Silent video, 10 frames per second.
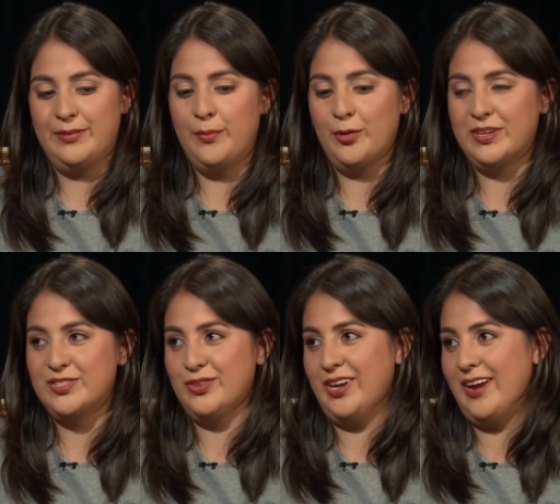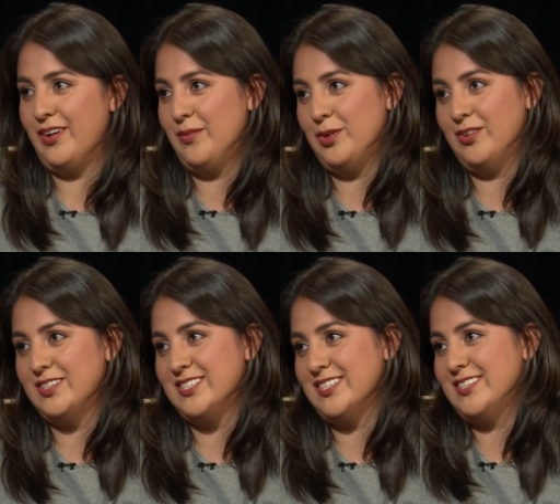immigrants only hire
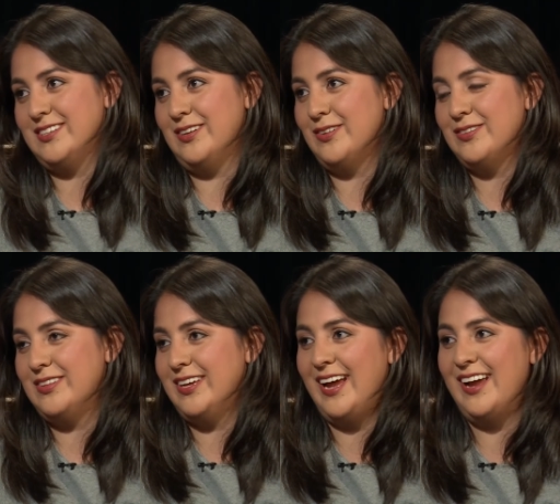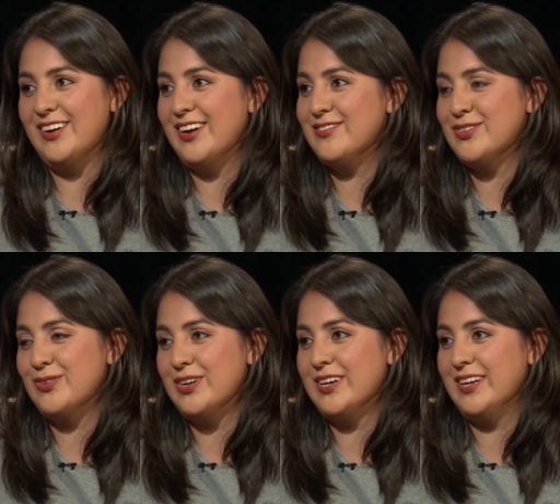immigrants. That you know right. they hire
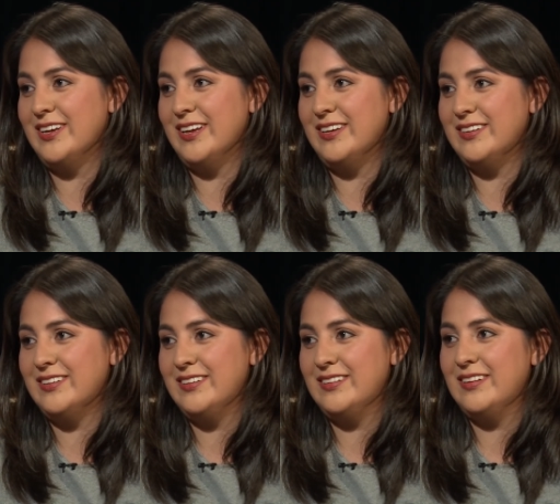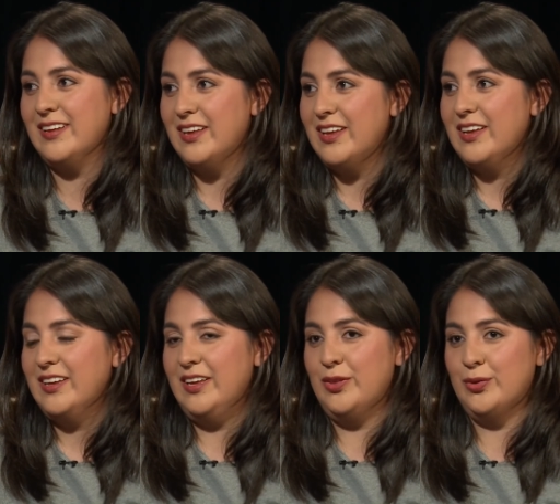everyone, and and it's a very good point.
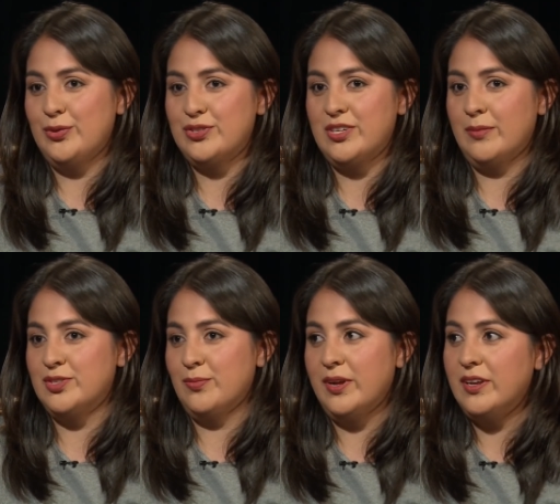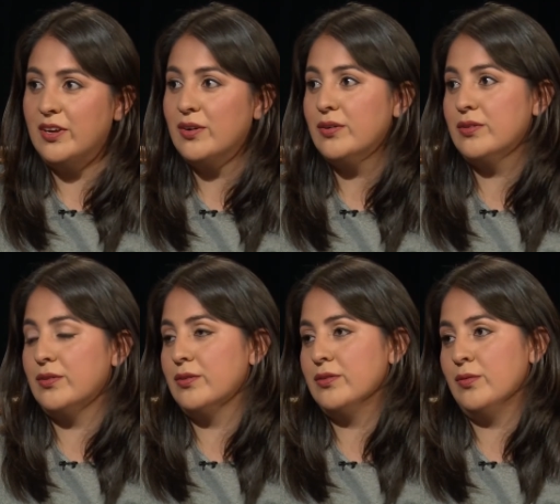Either those jobs are made here or
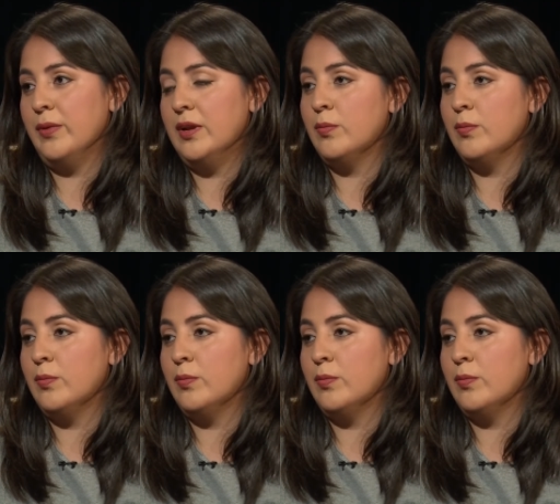they're they're made